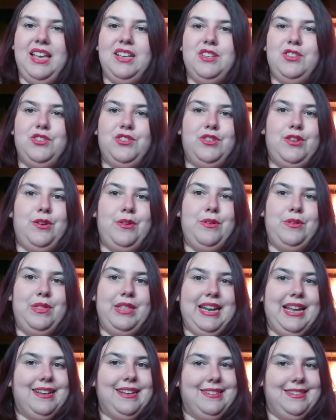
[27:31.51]
So the
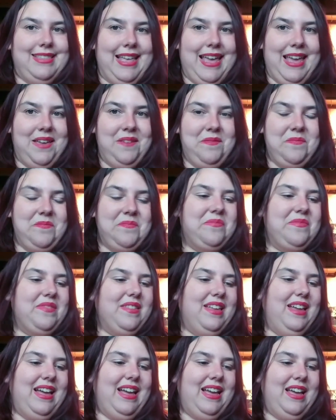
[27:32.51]
next thing
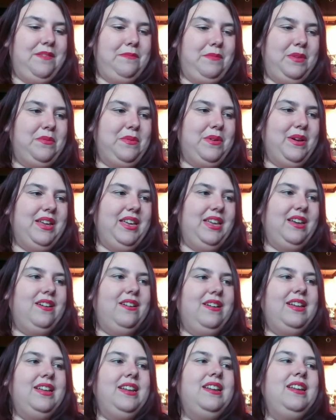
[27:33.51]
I've been working
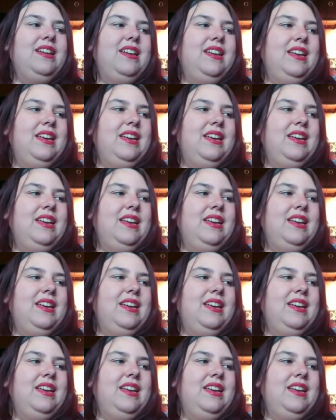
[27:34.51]
on,